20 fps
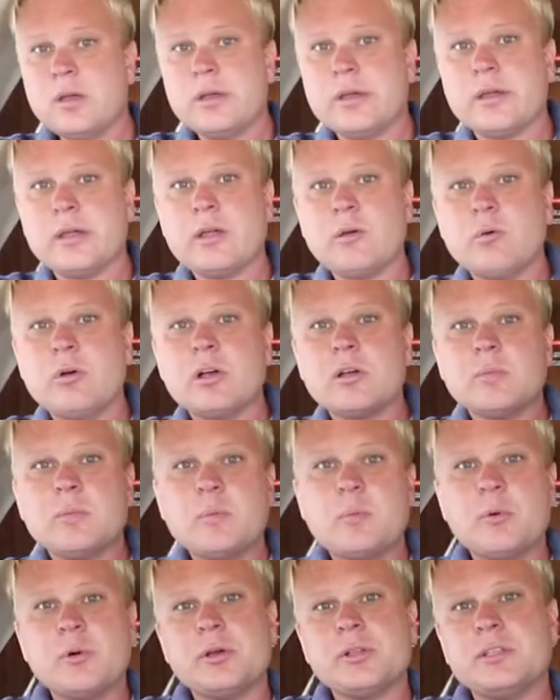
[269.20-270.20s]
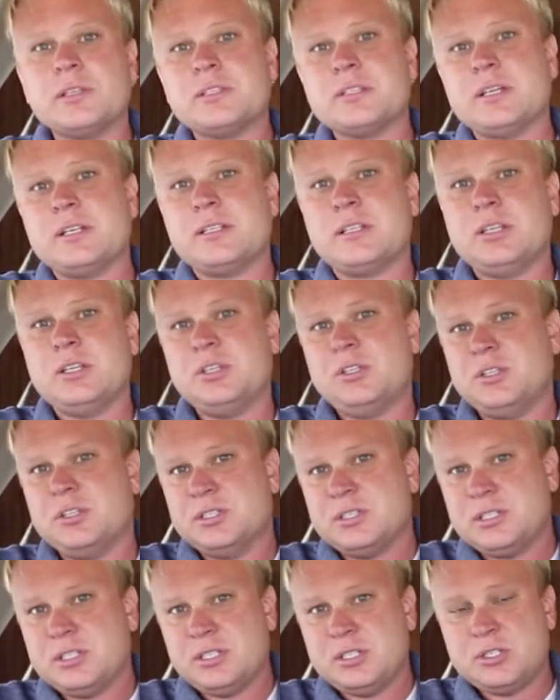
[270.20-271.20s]
Alright, welcome aboard the Citation
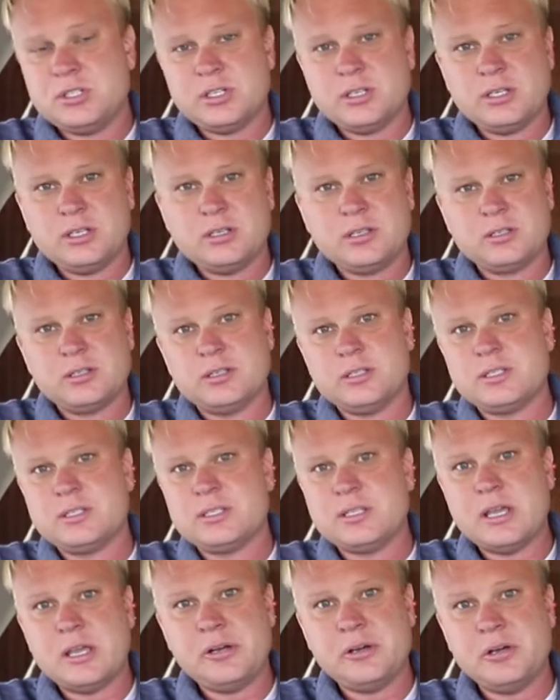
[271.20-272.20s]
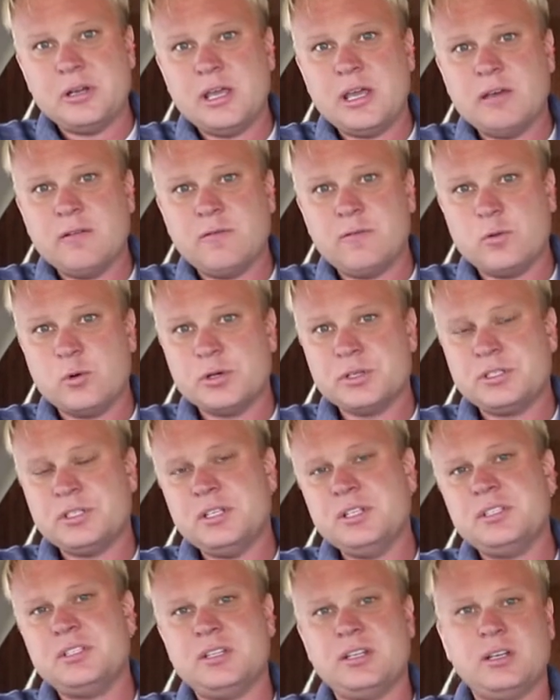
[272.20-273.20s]
CJ. It's standard to have 4
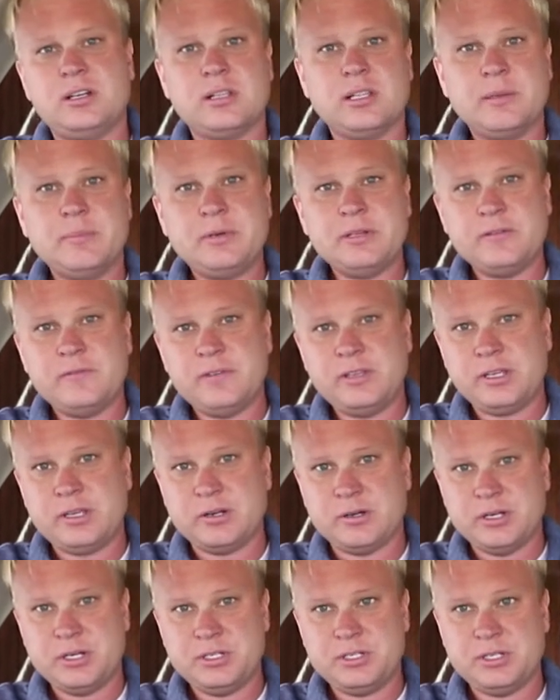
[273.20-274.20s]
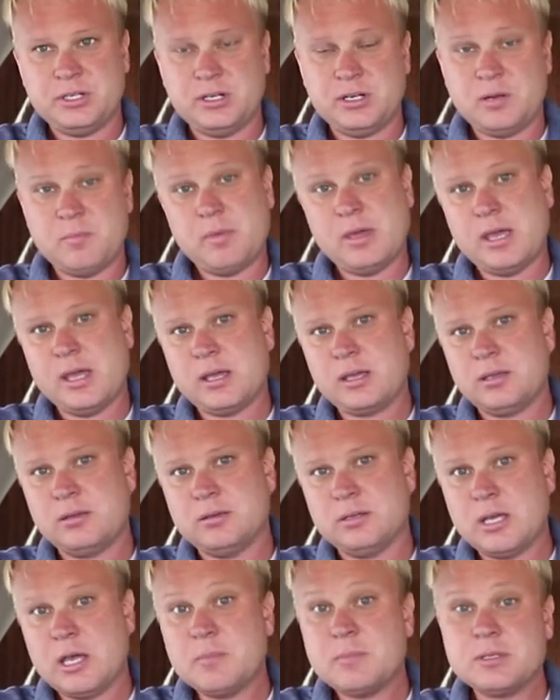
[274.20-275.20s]
seats in the club configuration in the back.
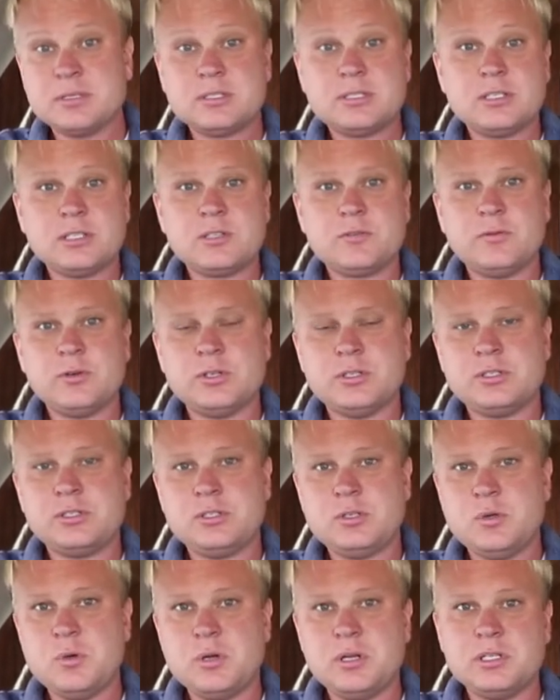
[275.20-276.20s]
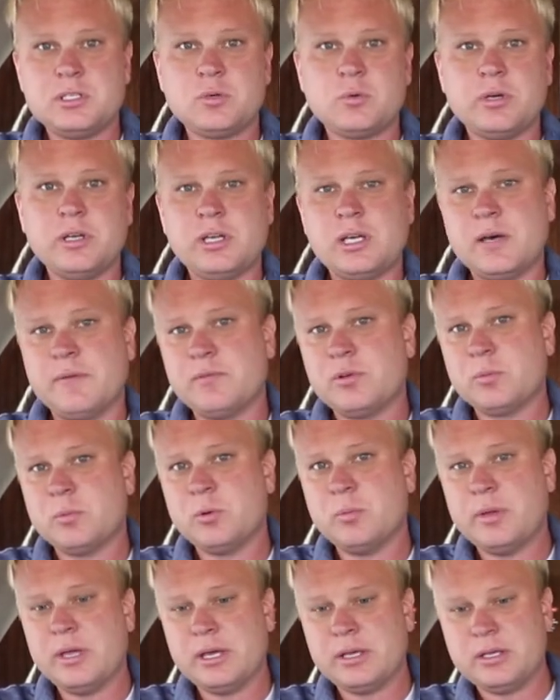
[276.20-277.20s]
I'm at 6'2" and it's quite
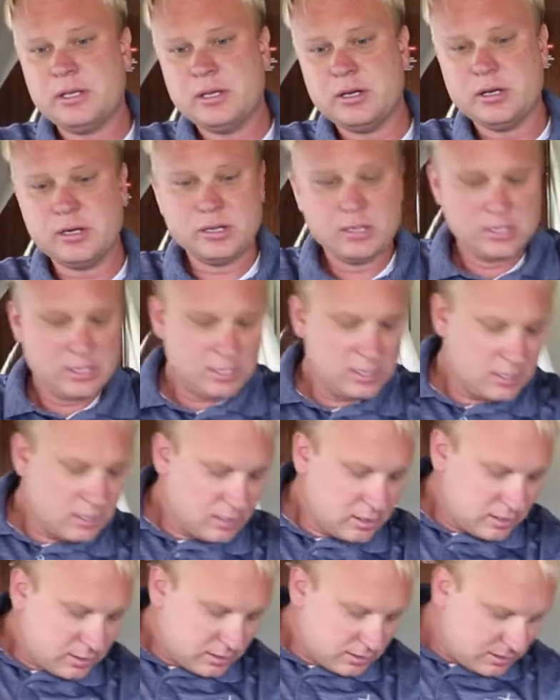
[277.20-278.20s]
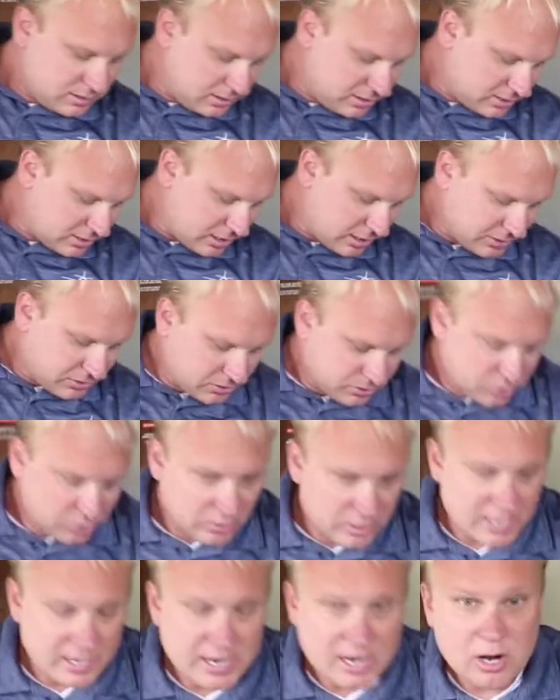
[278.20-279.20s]
comfortable back here. The seats also
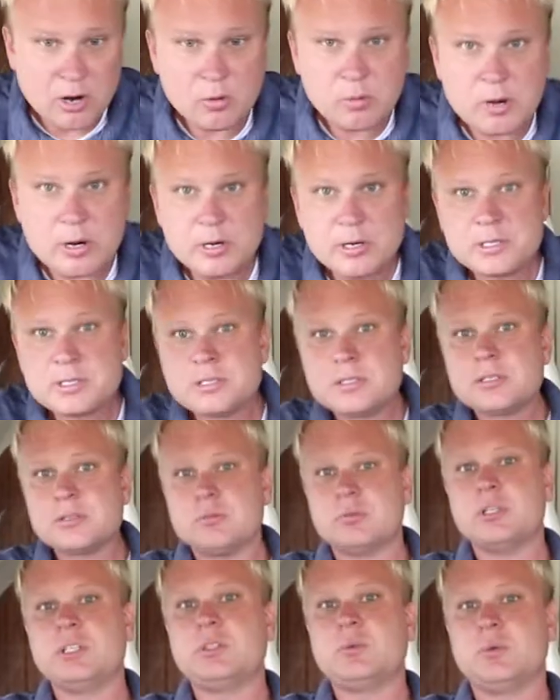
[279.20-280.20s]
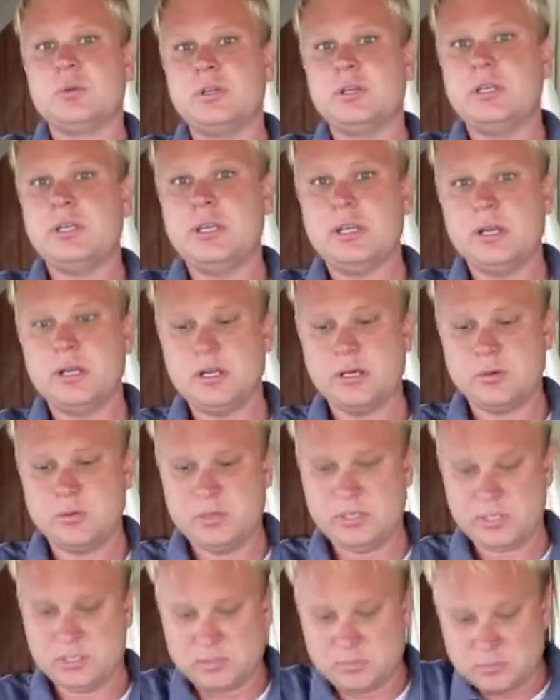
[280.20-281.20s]
track outwards once we're in the air.
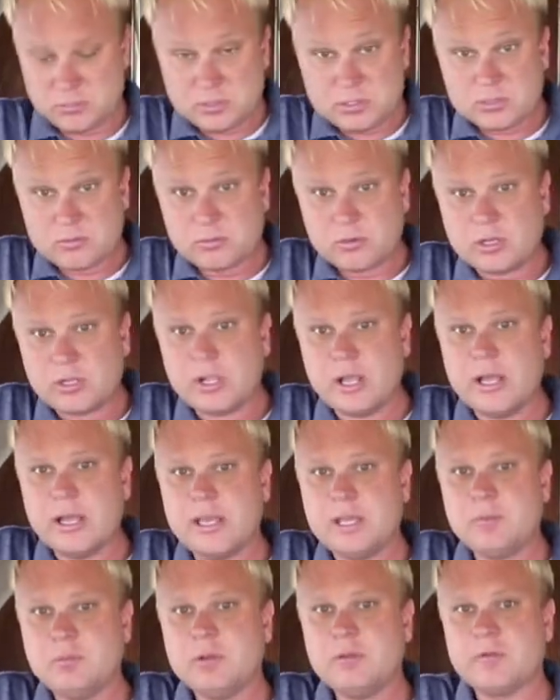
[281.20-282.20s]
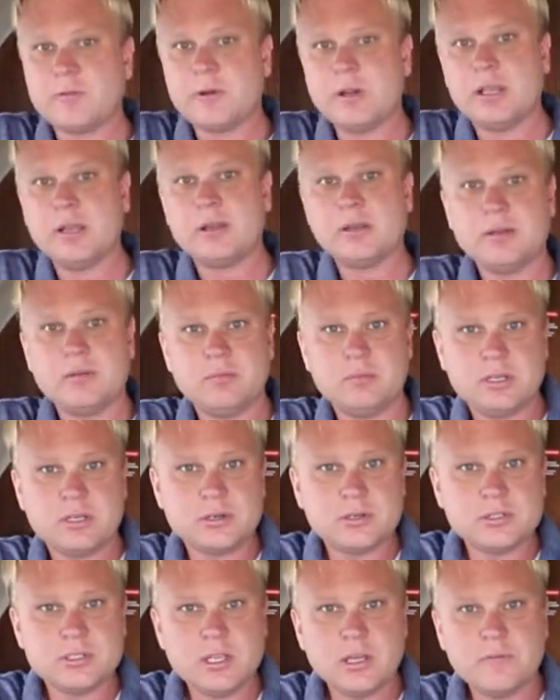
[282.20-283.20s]
You can recline, move around, and make
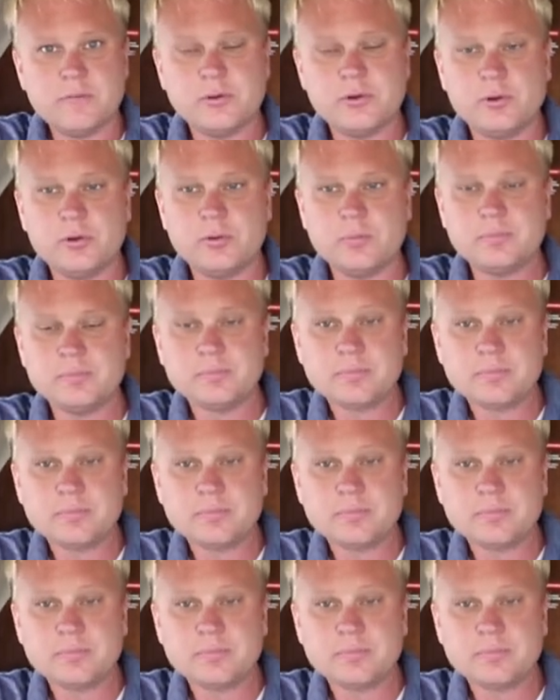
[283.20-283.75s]
yourself at home.